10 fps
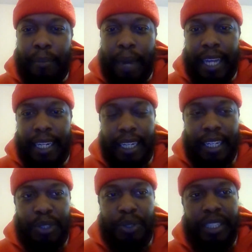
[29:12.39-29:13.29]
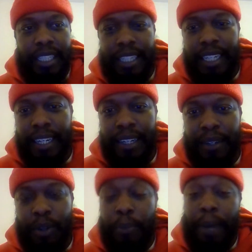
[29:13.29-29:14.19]
Buying a country
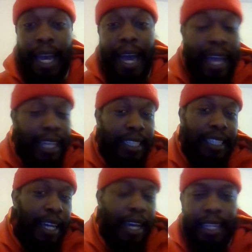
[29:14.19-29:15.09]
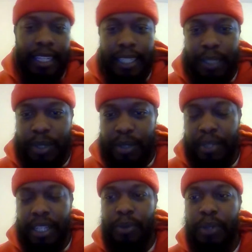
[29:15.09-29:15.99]
or buy an island, I think that's what you
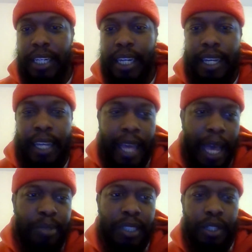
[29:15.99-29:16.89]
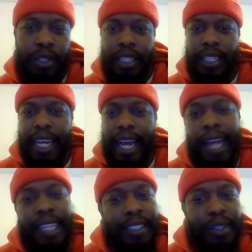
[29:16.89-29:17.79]
mean and whatnot. Absolutely. They got
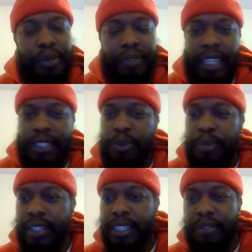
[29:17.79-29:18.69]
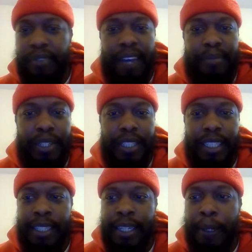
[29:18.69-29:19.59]
islands going for like 2 million, 5 million.